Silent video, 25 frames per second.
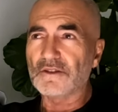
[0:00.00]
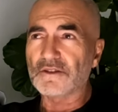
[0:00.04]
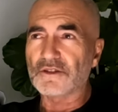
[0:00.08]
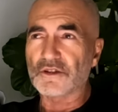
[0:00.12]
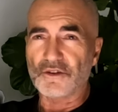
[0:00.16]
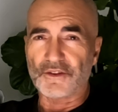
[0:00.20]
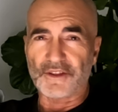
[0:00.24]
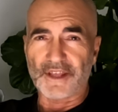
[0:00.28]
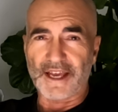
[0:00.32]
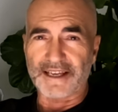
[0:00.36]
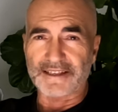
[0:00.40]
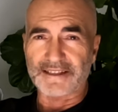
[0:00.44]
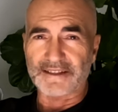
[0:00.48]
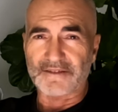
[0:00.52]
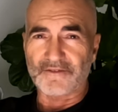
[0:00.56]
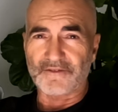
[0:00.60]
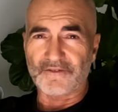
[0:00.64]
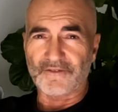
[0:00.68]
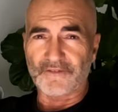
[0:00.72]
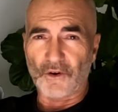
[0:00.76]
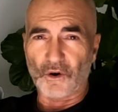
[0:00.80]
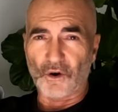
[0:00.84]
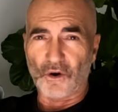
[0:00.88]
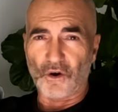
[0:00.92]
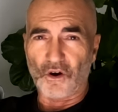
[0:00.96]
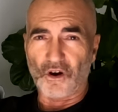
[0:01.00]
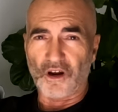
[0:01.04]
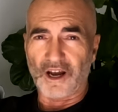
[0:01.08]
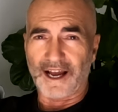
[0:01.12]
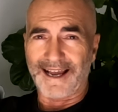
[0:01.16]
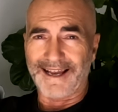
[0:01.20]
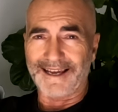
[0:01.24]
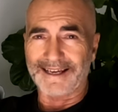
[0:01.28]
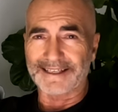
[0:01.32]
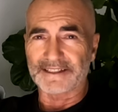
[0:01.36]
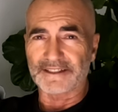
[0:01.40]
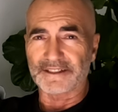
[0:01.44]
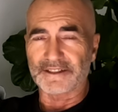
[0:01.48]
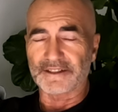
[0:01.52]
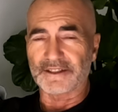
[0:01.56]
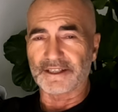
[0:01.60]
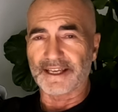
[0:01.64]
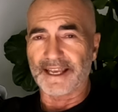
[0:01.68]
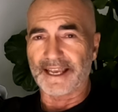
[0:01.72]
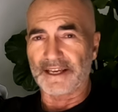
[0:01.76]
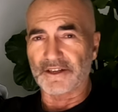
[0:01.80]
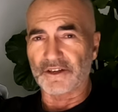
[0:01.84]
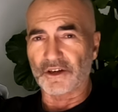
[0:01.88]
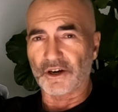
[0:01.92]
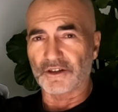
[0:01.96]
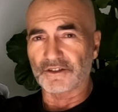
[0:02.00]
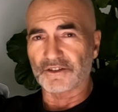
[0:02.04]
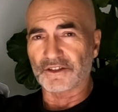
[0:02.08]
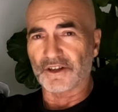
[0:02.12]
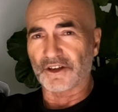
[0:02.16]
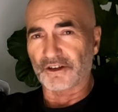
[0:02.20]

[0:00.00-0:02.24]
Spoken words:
2004, I had a head-on